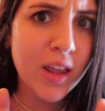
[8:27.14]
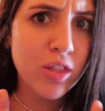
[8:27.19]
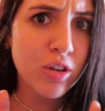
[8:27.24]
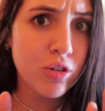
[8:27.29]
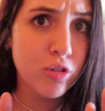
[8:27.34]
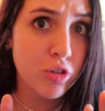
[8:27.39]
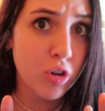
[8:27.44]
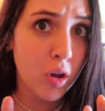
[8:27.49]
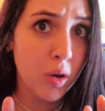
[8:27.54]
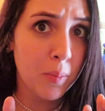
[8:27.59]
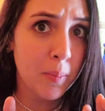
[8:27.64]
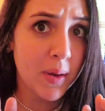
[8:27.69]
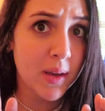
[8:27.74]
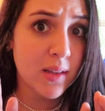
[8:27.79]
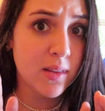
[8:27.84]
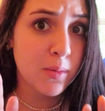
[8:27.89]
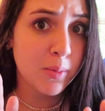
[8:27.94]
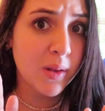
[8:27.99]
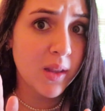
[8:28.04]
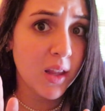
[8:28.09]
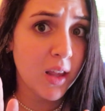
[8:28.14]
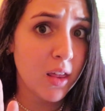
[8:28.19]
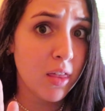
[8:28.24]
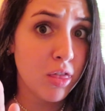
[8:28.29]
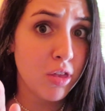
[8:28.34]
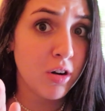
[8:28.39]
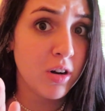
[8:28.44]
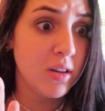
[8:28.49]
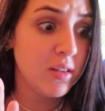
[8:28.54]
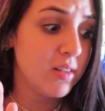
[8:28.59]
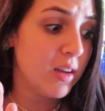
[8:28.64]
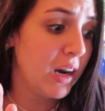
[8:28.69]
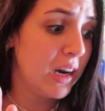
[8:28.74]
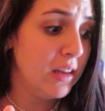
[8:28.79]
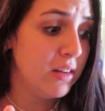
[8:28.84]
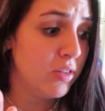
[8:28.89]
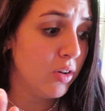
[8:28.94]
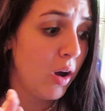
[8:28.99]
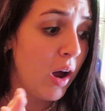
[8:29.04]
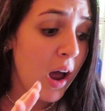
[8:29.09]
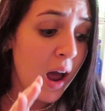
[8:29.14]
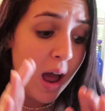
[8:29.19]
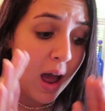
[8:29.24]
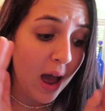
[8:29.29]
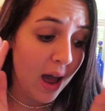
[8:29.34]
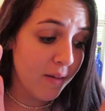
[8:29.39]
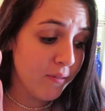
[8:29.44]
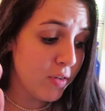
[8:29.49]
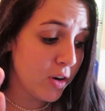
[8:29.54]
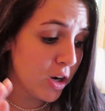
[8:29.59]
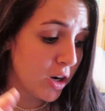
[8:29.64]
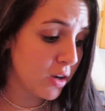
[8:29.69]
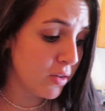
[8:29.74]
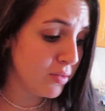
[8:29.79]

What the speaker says: like they're done, but it's been like 30 seconds, so I'm very